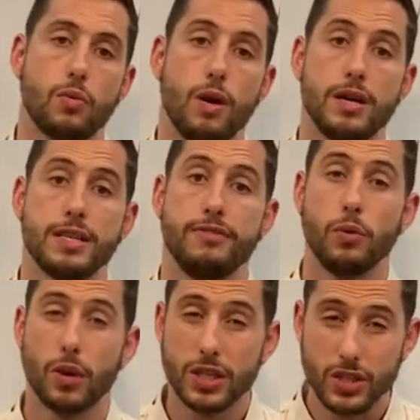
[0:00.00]
Whereas if you
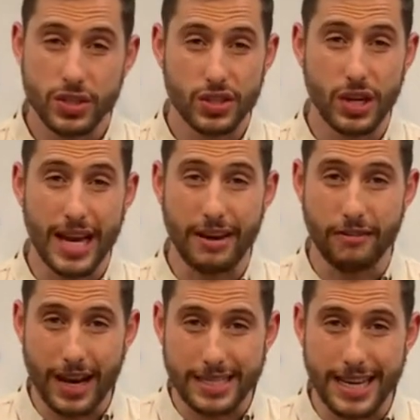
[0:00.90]
want to just
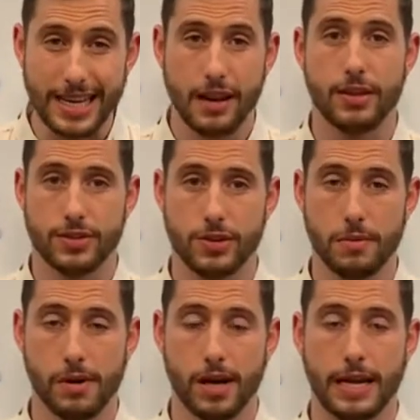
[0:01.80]
invest in the
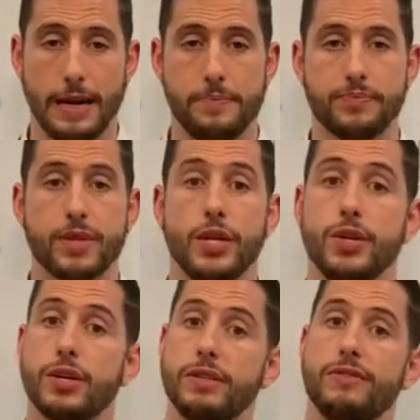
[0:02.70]
stock market, then
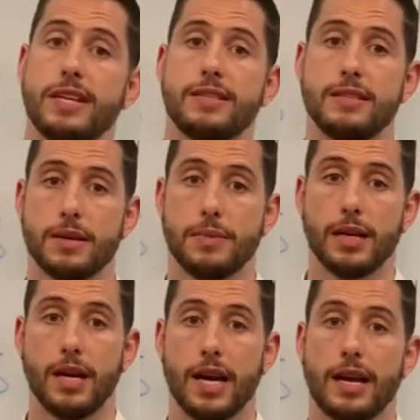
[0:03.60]
you can invest in
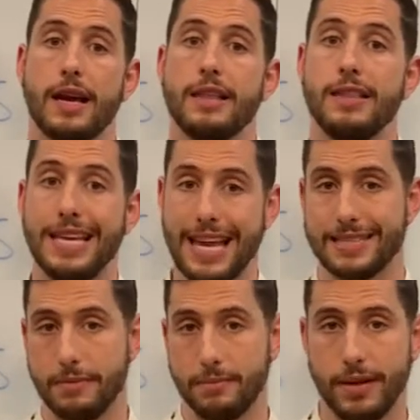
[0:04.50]
something like the
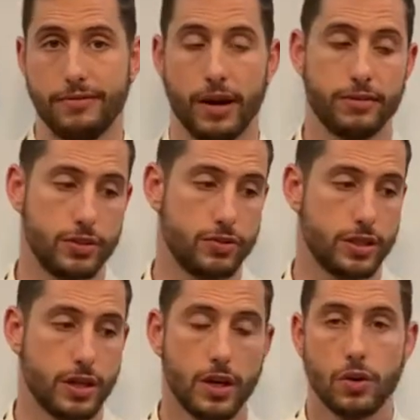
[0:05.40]
S&P
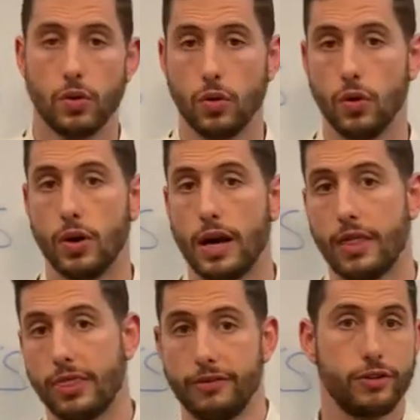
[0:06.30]
500 or
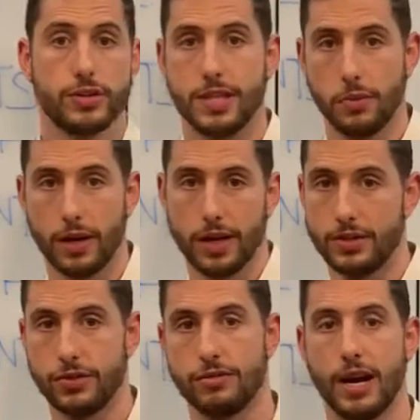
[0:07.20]
the FTSE
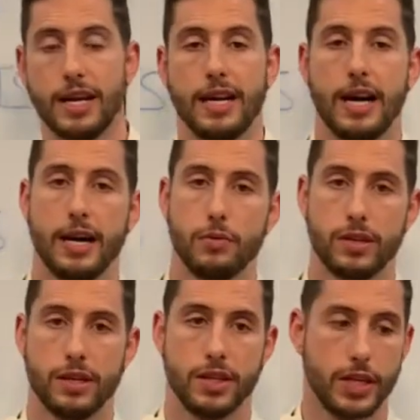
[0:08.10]
100, right, uh,
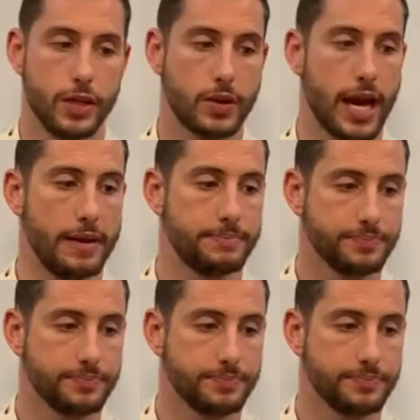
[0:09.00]
within the UK.